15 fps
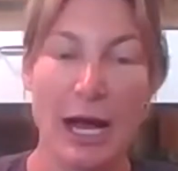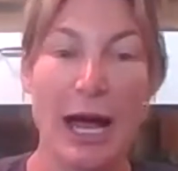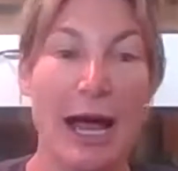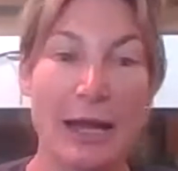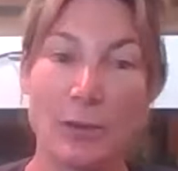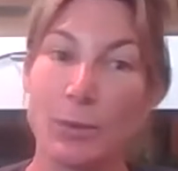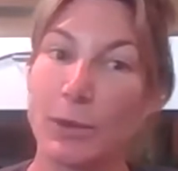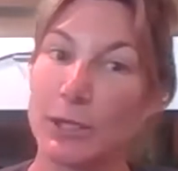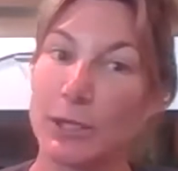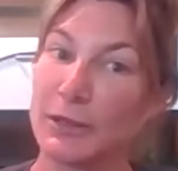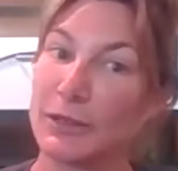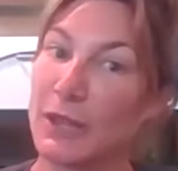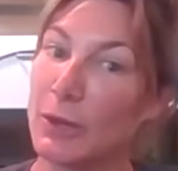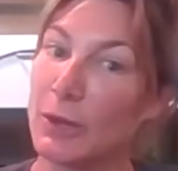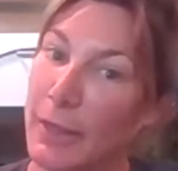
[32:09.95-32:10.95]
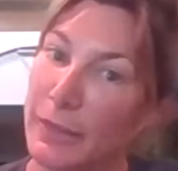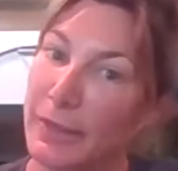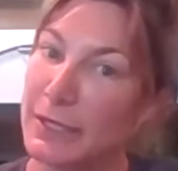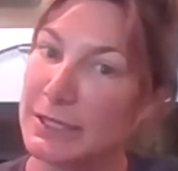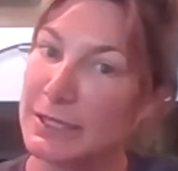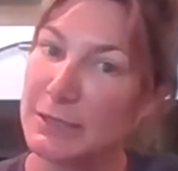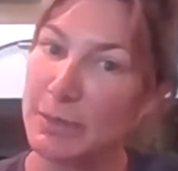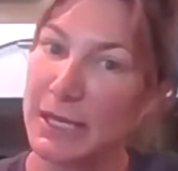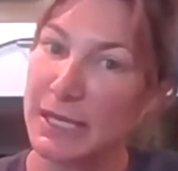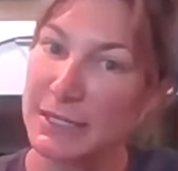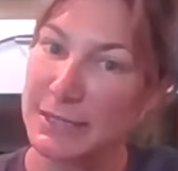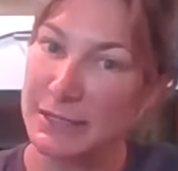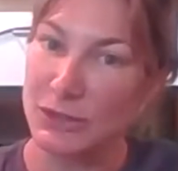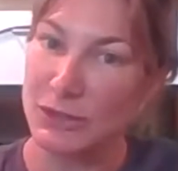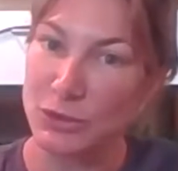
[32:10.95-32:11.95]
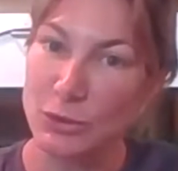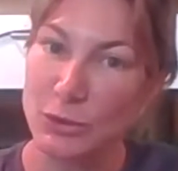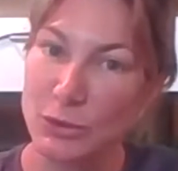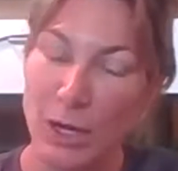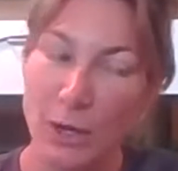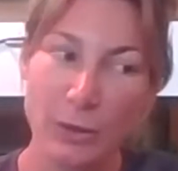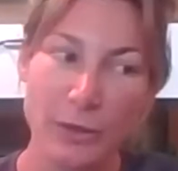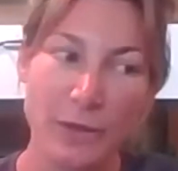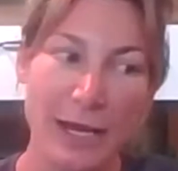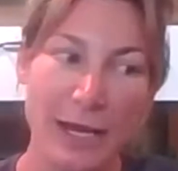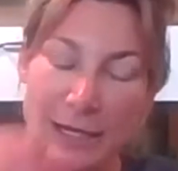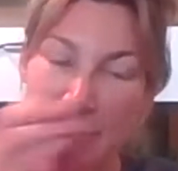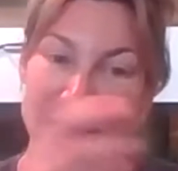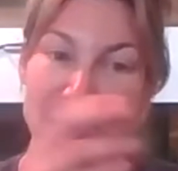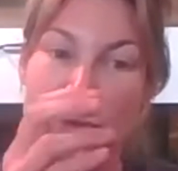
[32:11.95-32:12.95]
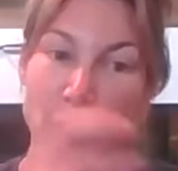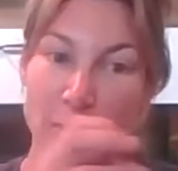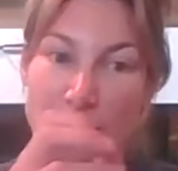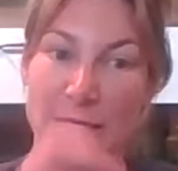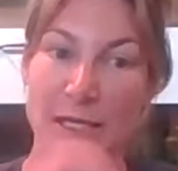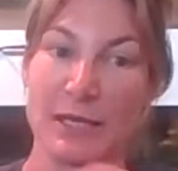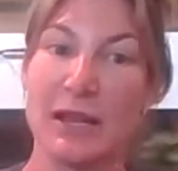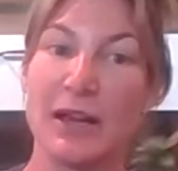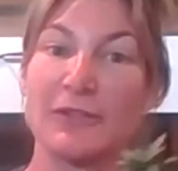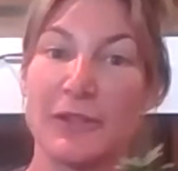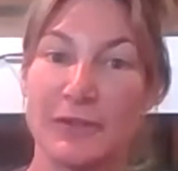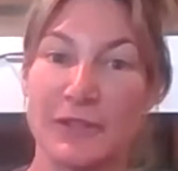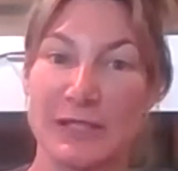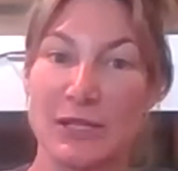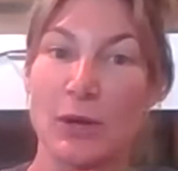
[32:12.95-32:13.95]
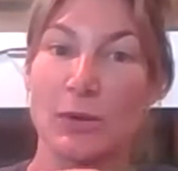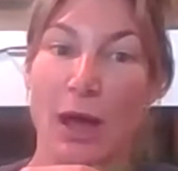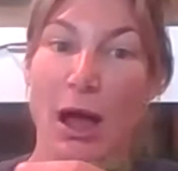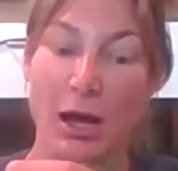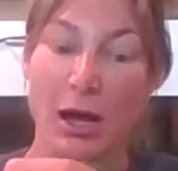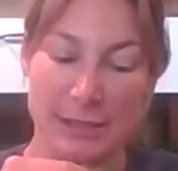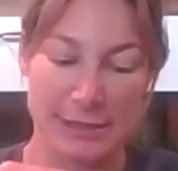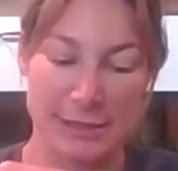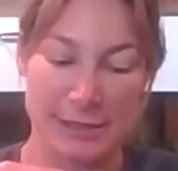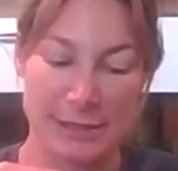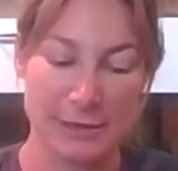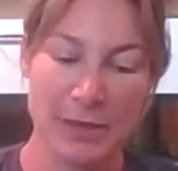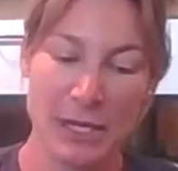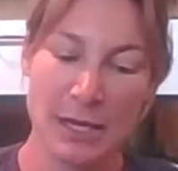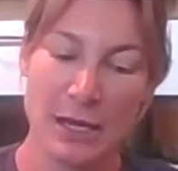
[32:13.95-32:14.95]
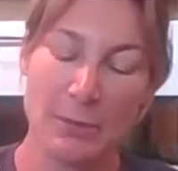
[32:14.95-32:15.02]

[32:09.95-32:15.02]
I wouldn't though on this because it's new growth and it's forming enough of its own oxygen.